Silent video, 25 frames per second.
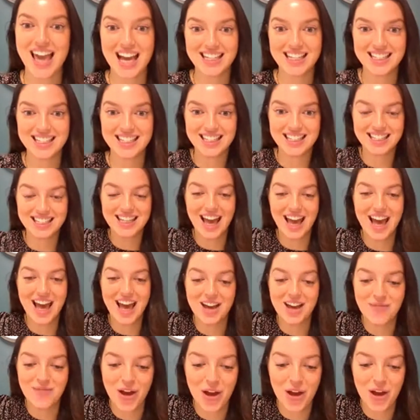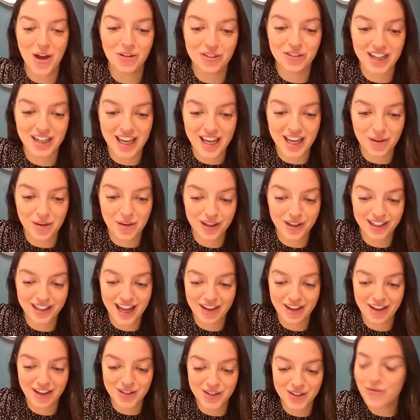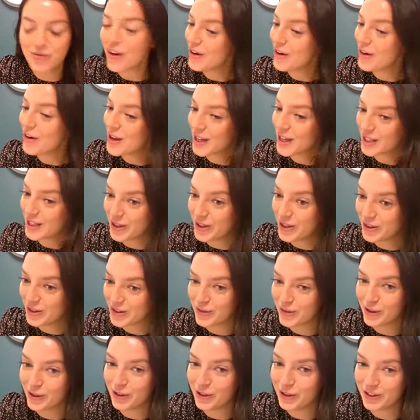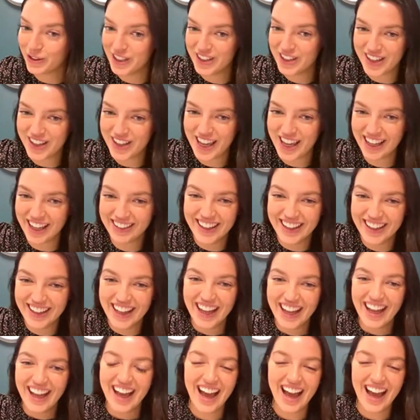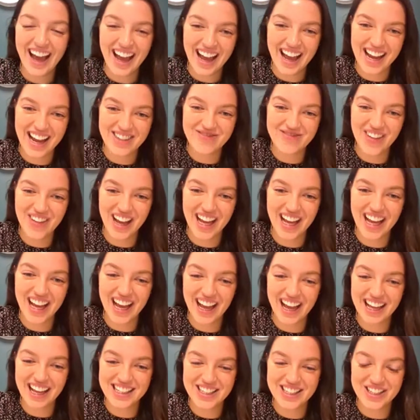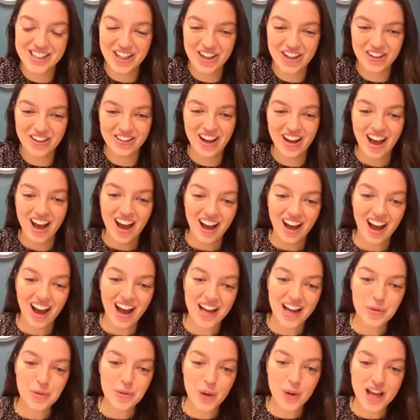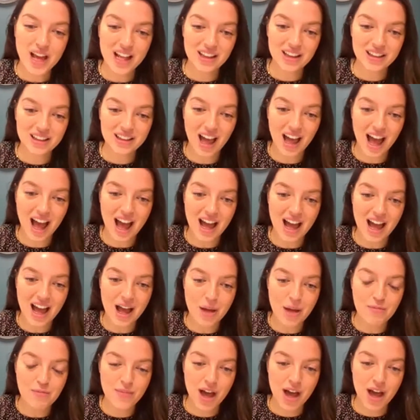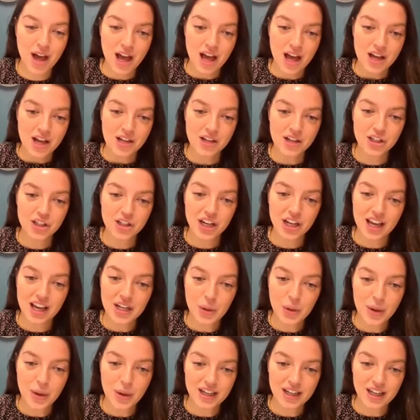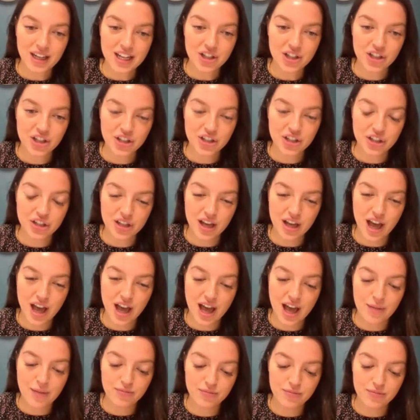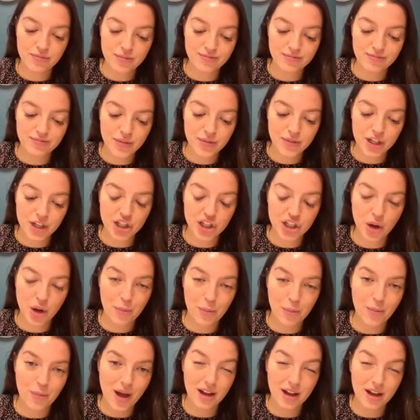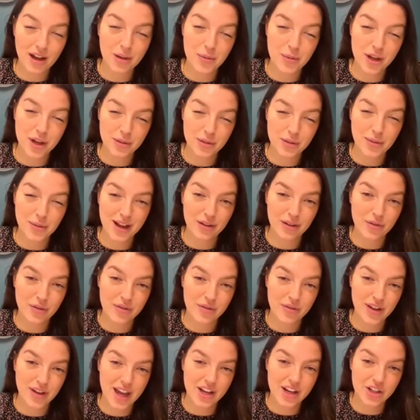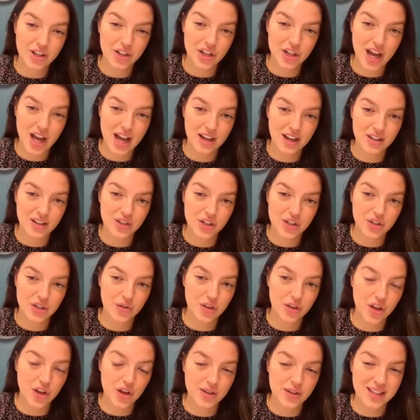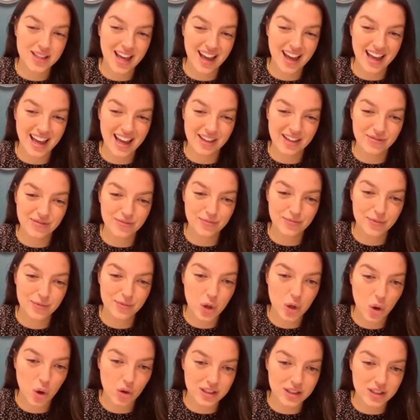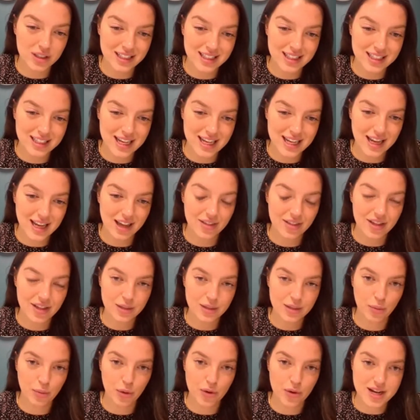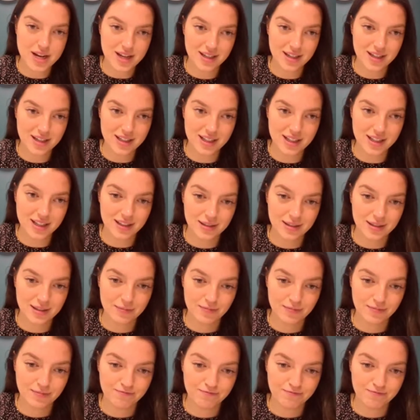Yes, hopefully we'll have some very good news for all of you soon. I will. Shall I quickly just show a commercial bank verification check just for those that have not seen it at this point?